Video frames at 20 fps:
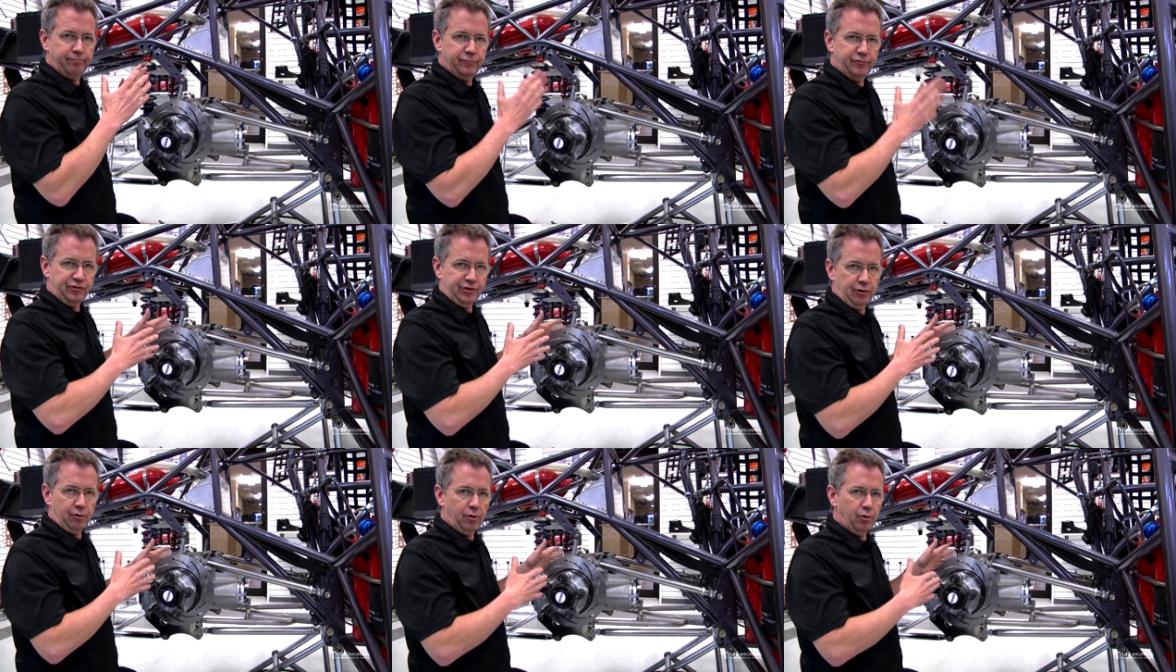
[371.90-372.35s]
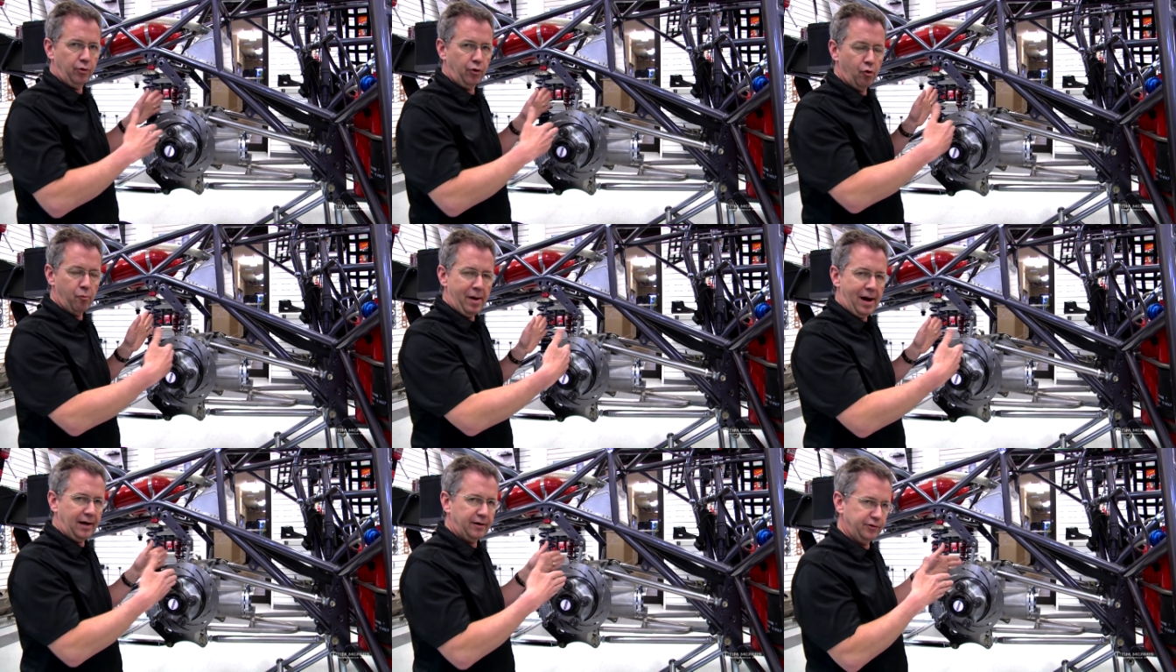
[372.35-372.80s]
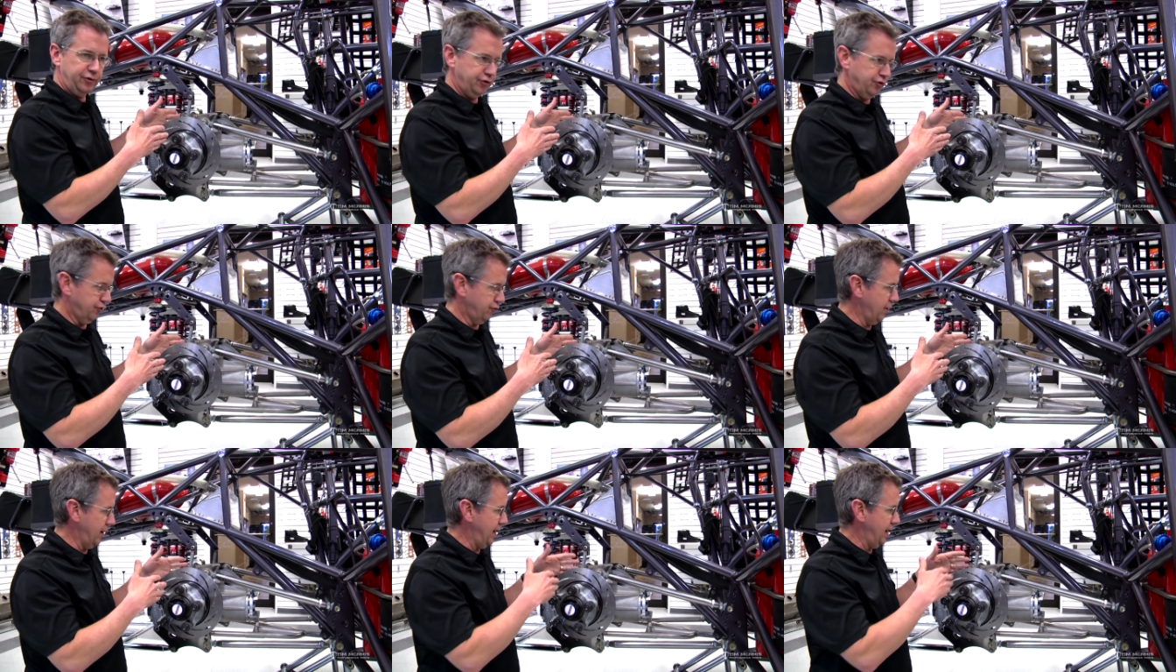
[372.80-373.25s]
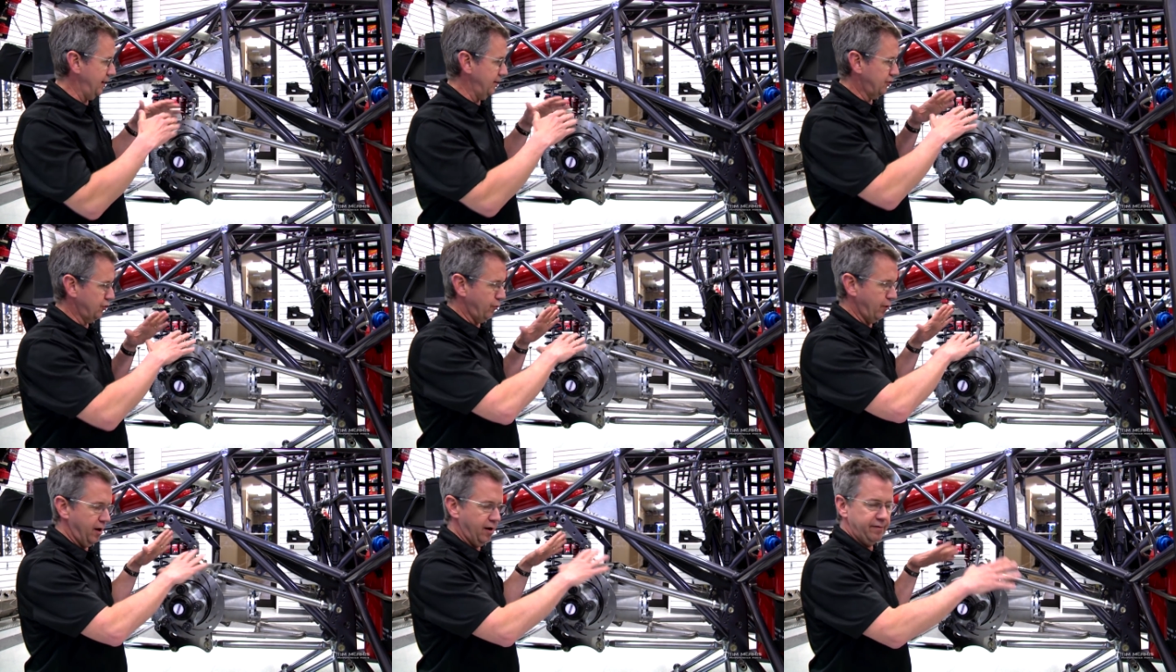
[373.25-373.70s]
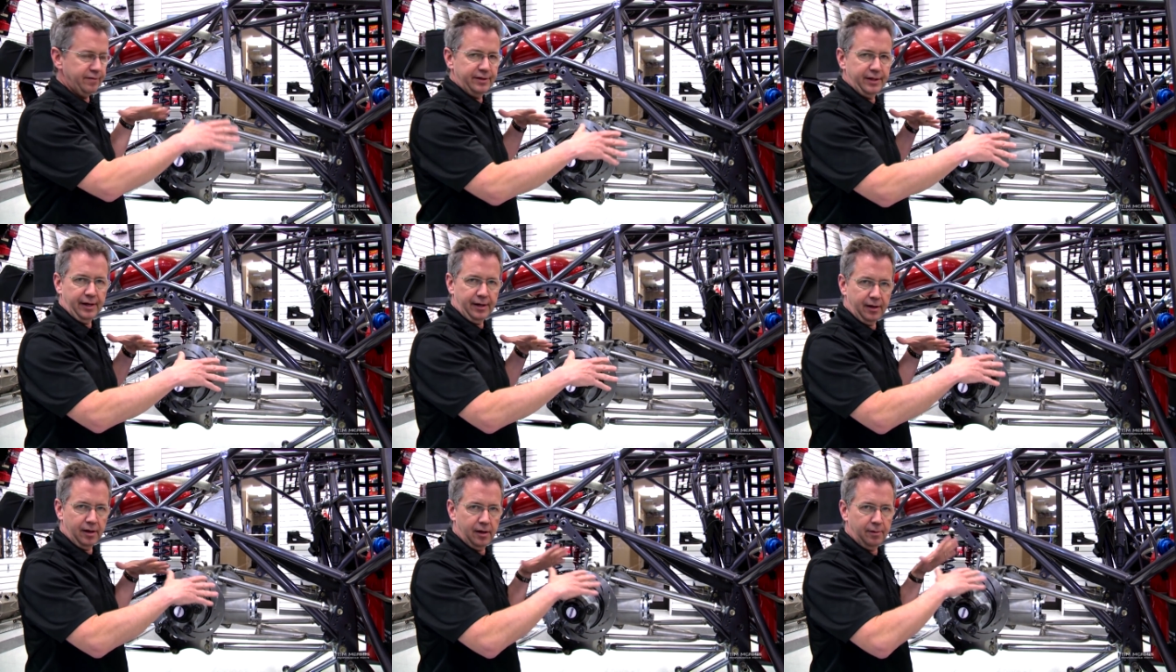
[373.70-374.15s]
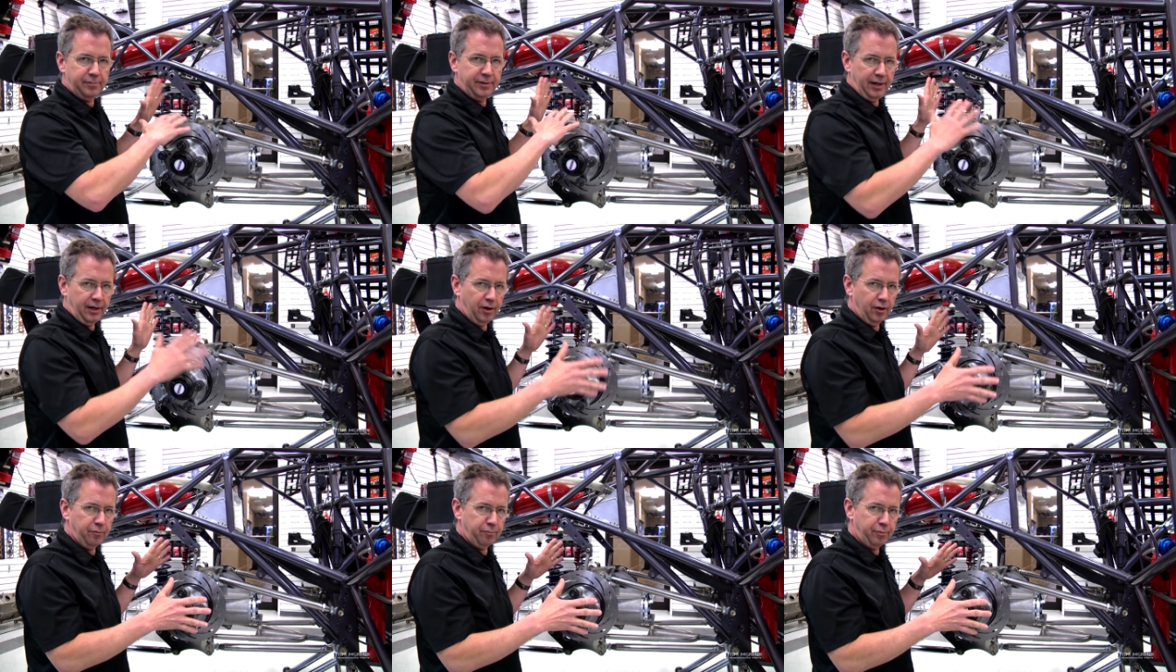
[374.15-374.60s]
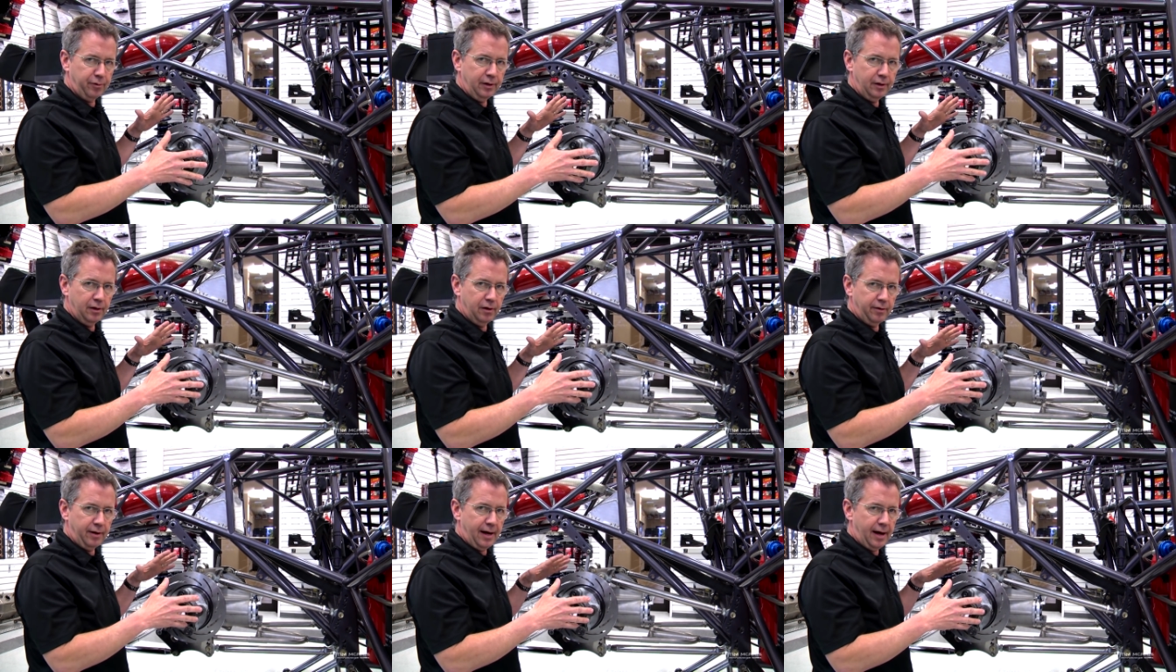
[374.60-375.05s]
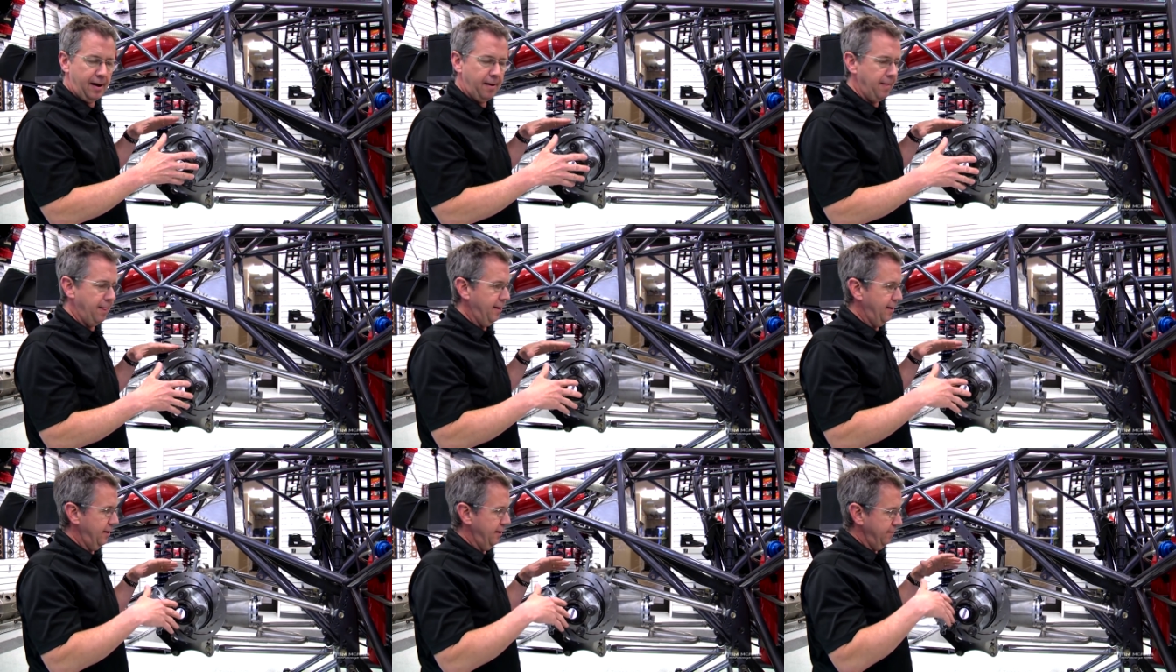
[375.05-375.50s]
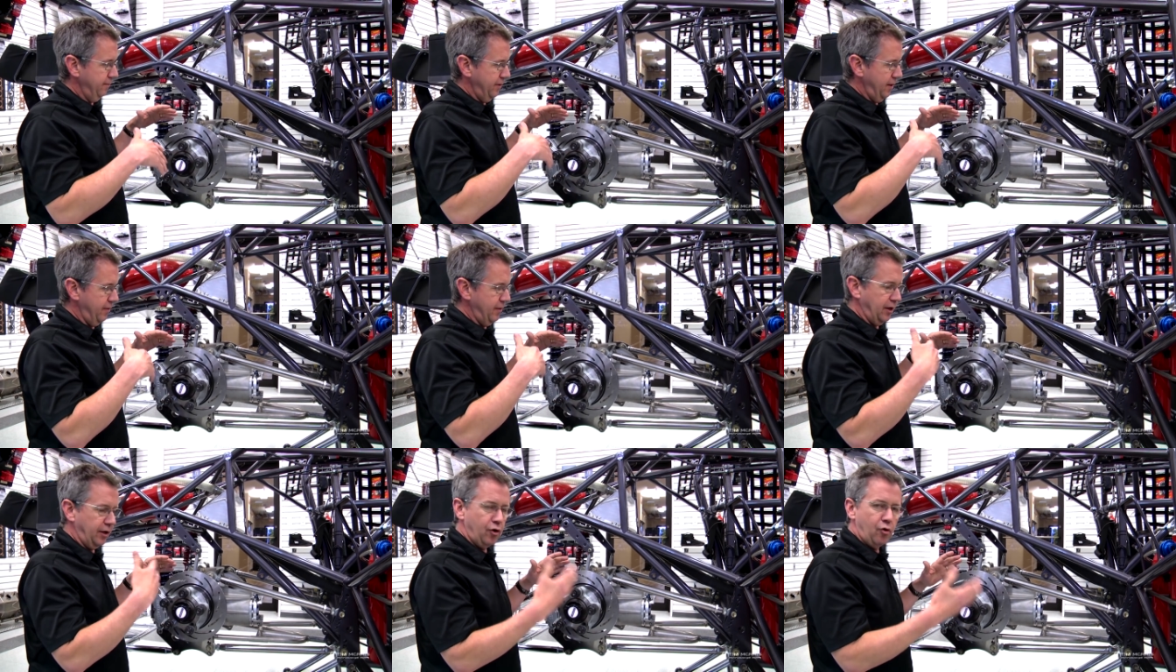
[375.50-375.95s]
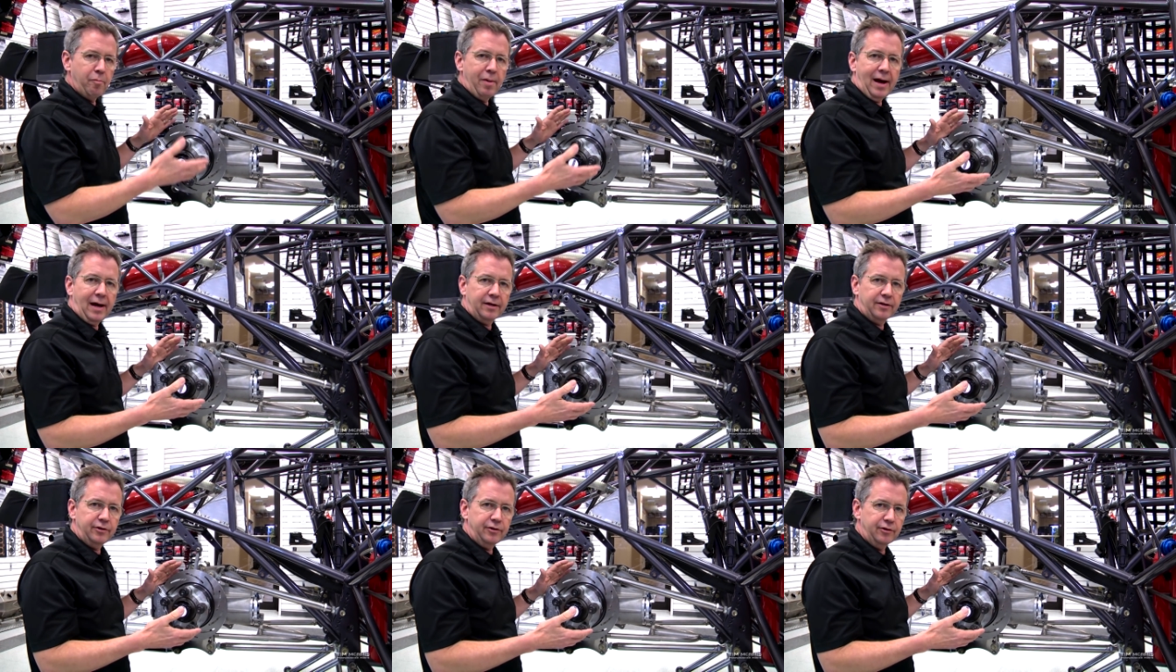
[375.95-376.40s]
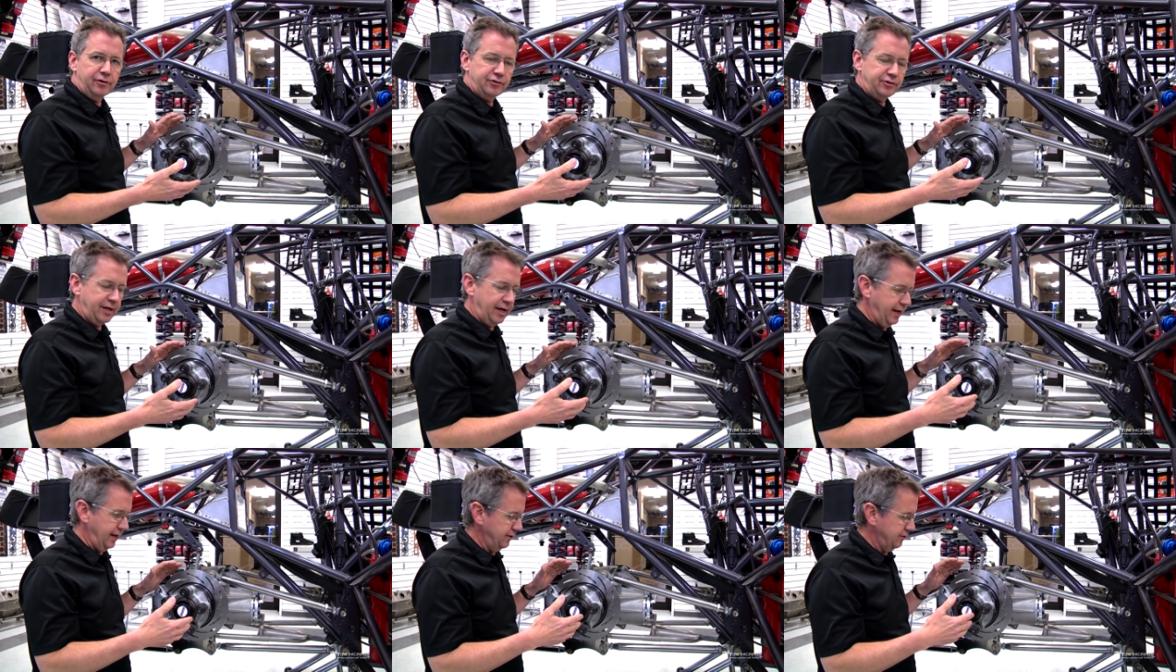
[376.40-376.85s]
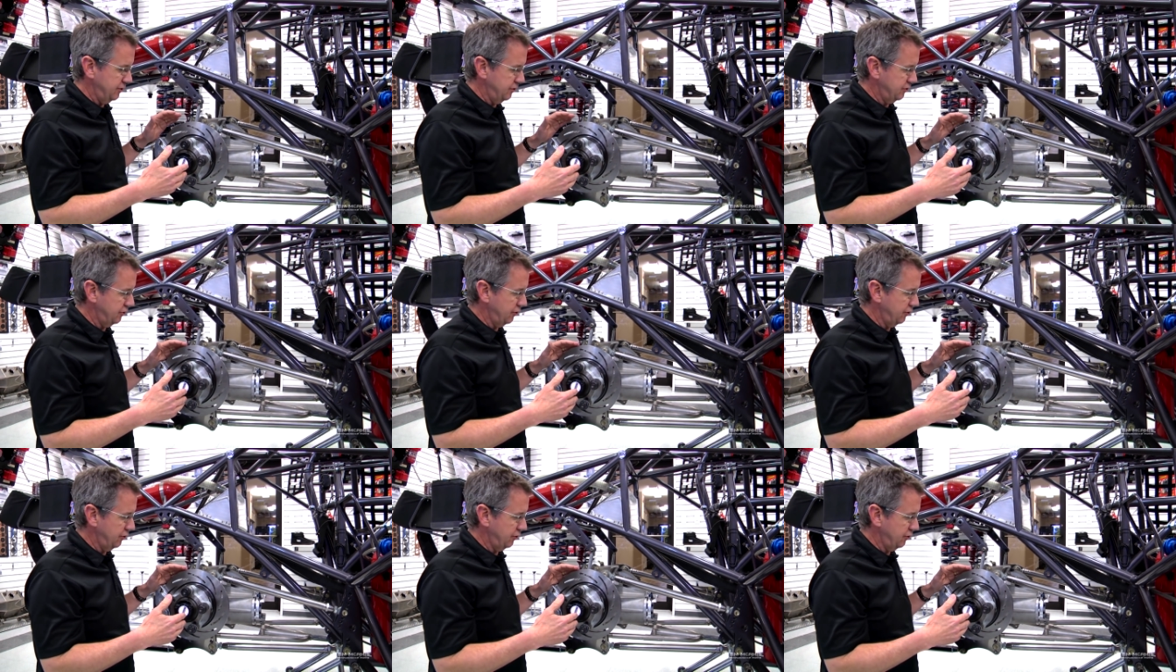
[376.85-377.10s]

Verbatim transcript: zero. Go back to straight, square everything up, take all the preload out, and then go back to your settings.